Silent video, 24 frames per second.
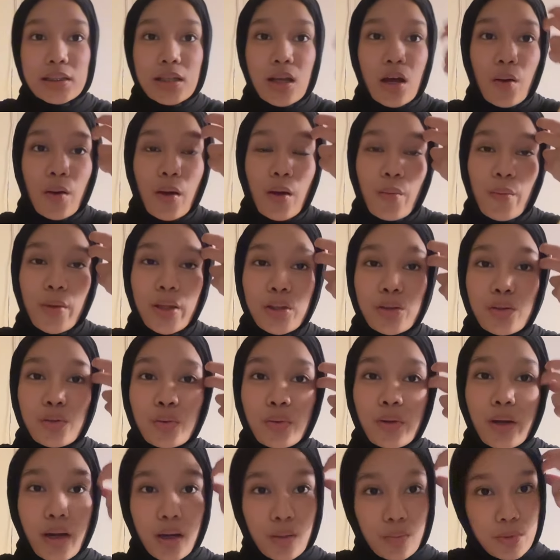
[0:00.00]
now, I went
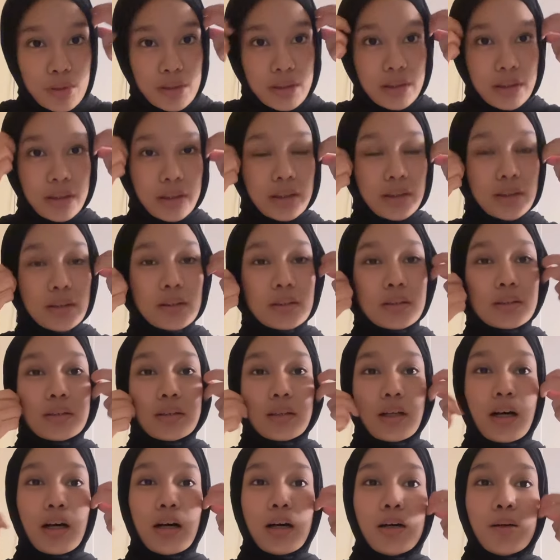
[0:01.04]
to Carboot
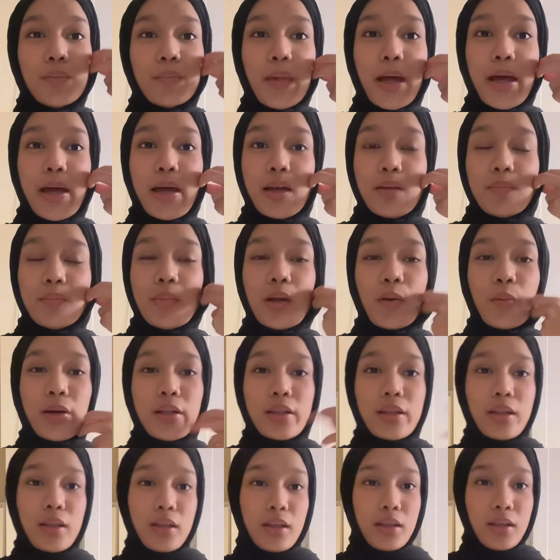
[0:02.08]
Sale at
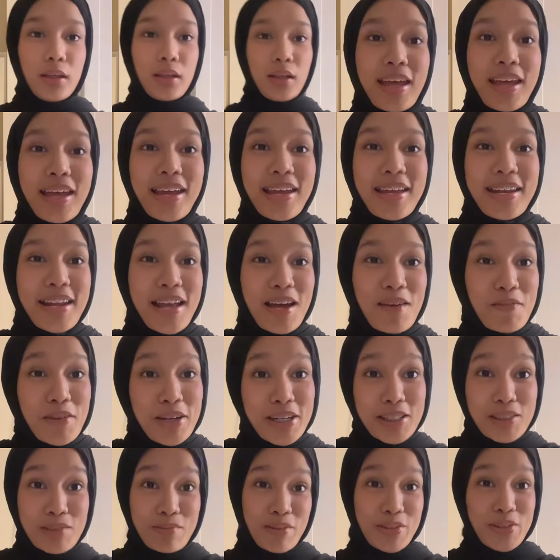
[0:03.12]
Nawati and I bought
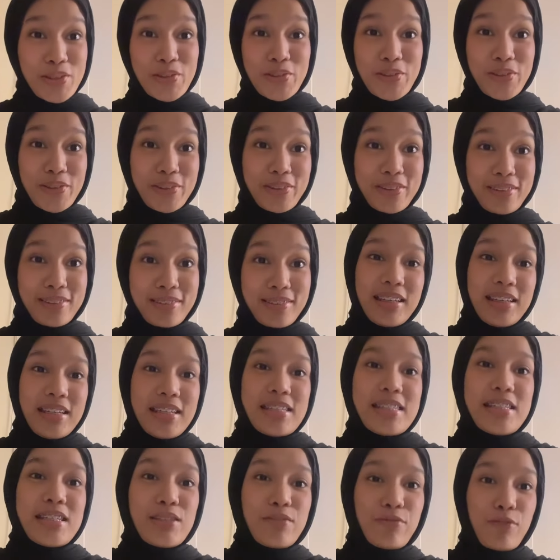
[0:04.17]
this baju kurung.
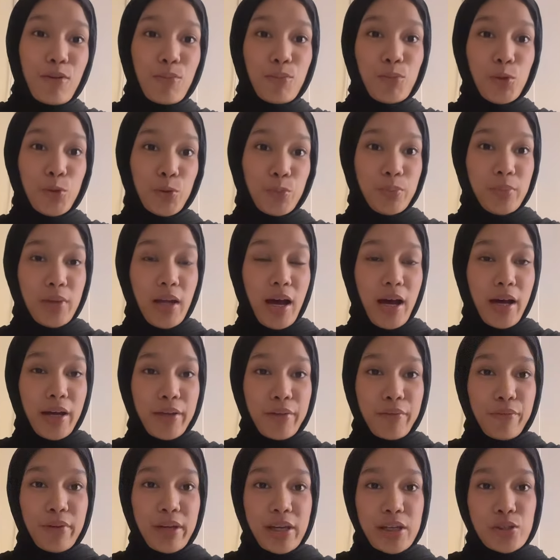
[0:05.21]
This is from Lubna.
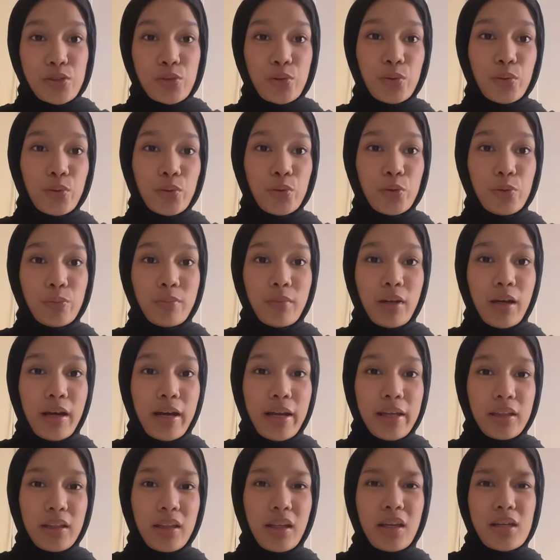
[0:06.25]
If you guys don't know Lubna,
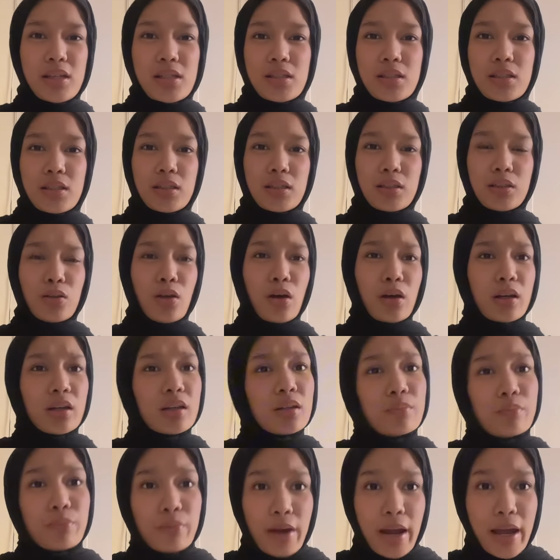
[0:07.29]
I think it's a
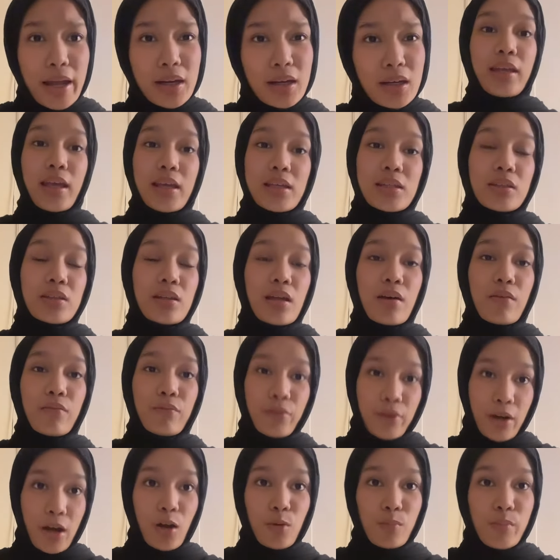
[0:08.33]
local brand. Guess
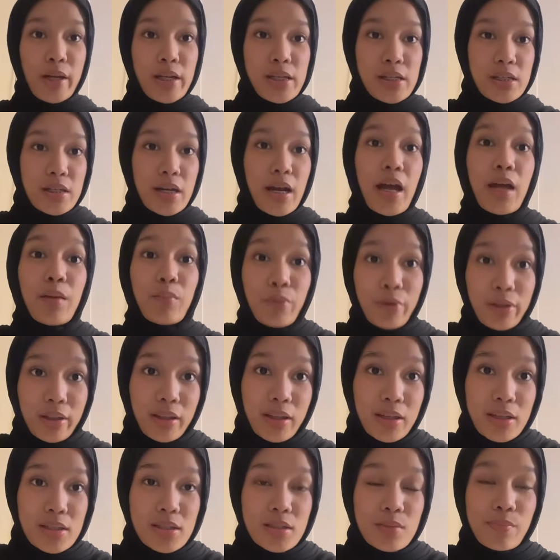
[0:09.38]
for how much I bought
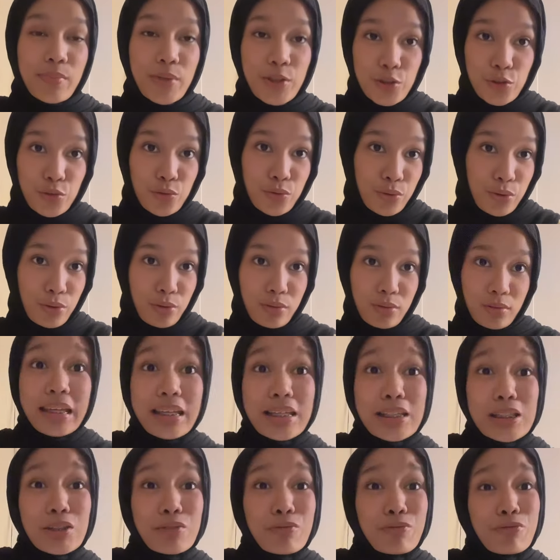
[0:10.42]
this baju kurung.
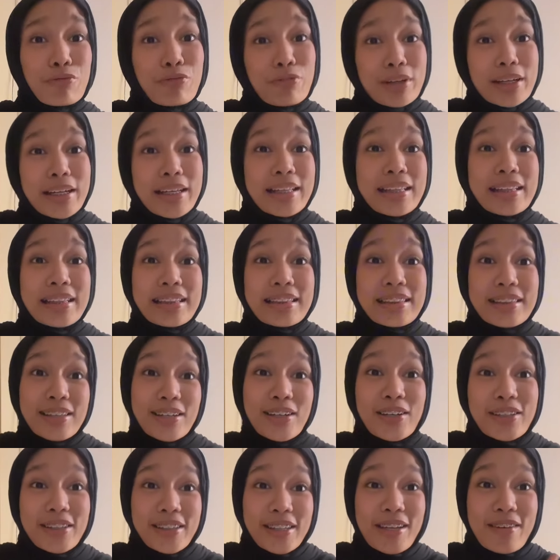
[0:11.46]
It's freaking
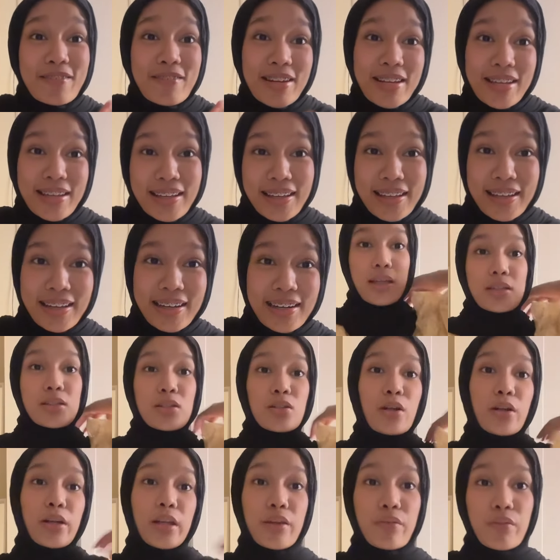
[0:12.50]
30 ringgit. It's
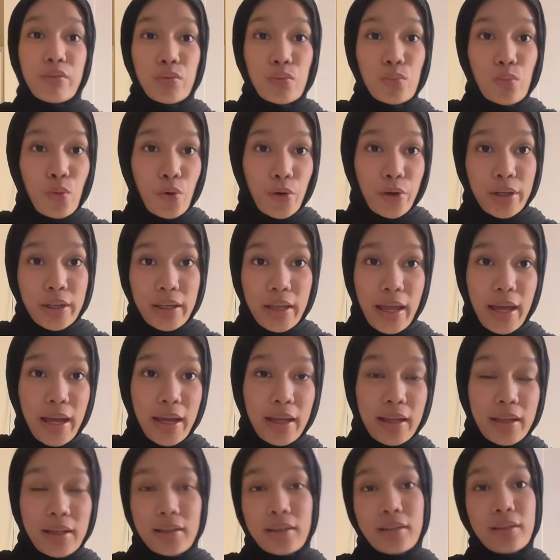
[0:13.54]
not even worn
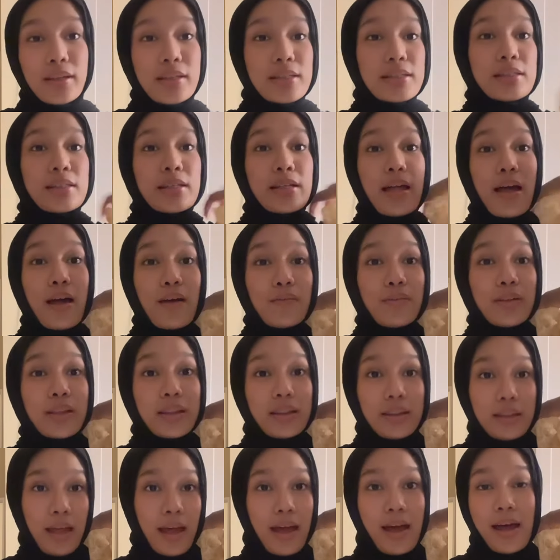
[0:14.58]
yet. They still have a
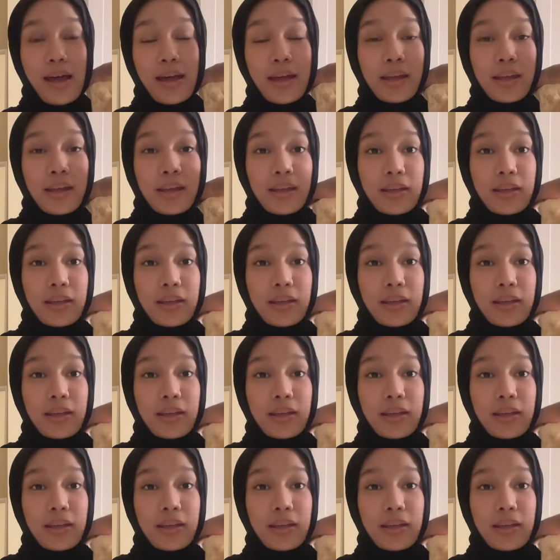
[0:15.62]
tag.